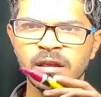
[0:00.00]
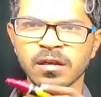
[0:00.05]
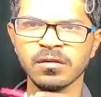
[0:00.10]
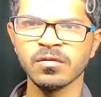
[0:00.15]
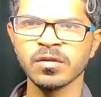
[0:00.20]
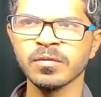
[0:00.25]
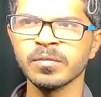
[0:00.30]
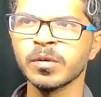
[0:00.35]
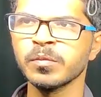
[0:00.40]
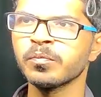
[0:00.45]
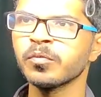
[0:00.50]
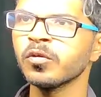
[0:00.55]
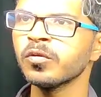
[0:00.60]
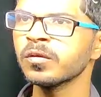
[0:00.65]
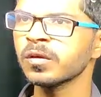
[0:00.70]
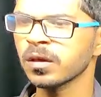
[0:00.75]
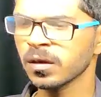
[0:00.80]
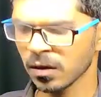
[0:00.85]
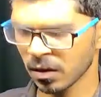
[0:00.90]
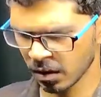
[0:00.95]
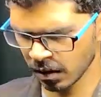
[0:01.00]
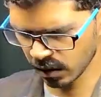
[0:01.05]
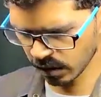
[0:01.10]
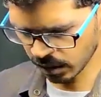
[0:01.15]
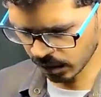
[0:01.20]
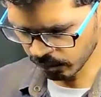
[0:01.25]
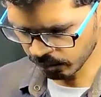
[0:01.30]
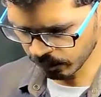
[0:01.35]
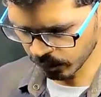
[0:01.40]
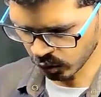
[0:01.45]
give some importance,
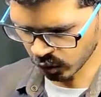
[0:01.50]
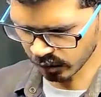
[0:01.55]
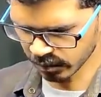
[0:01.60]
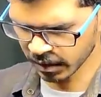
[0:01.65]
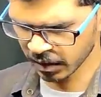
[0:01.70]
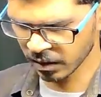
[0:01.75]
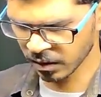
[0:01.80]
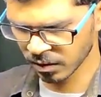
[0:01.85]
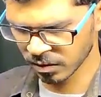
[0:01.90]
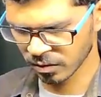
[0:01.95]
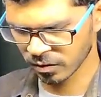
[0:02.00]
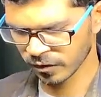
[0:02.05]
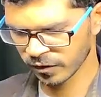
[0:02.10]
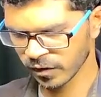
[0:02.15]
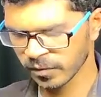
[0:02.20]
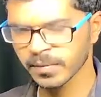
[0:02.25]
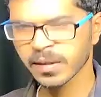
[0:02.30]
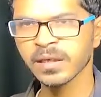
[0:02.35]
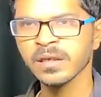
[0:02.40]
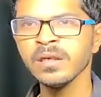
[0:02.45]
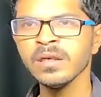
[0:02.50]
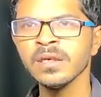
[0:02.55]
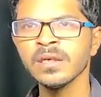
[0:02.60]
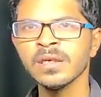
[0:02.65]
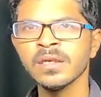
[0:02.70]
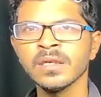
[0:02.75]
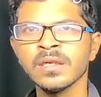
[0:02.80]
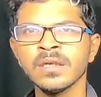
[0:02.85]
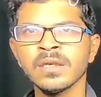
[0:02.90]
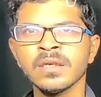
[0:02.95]
some prominence to women,
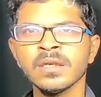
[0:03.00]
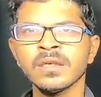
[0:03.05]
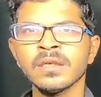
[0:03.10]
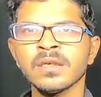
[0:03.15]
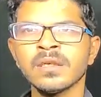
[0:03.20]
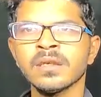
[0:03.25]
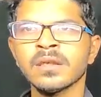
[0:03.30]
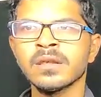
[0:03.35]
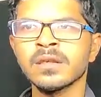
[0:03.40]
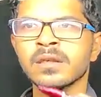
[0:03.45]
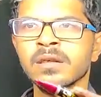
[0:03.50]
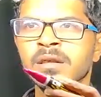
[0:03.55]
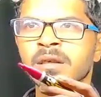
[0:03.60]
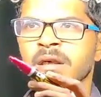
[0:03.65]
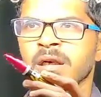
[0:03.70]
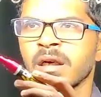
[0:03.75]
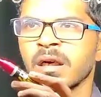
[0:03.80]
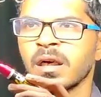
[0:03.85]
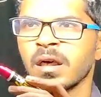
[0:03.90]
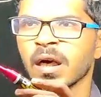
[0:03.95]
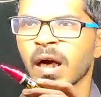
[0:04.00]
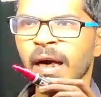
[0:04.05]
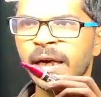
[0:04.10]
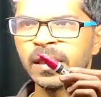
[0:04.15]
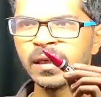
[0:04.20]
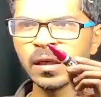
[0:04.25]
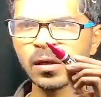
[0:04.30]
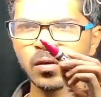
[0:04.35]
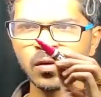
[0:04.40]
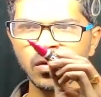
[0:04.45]

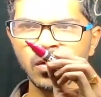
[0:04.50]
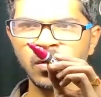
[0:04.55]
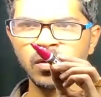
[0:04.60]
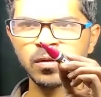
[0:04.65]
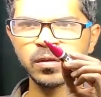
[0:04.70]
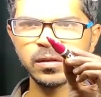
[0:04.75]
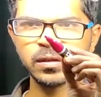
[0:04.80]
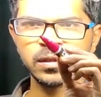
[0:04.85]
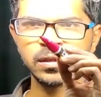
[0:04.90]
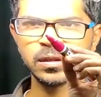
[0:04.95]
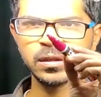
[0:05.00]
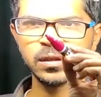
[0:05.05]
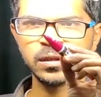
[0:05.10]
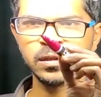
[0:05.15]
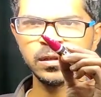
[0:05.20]
gynecology.